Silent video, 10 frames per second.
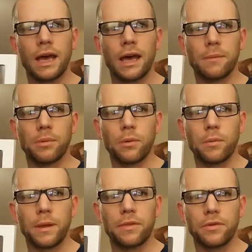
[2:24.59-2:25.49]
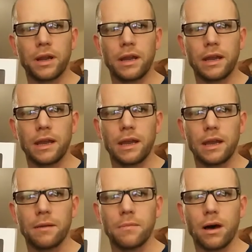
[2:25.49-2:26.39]
but will be 3
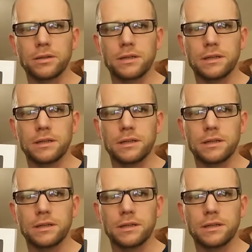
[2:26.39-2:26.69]
in March.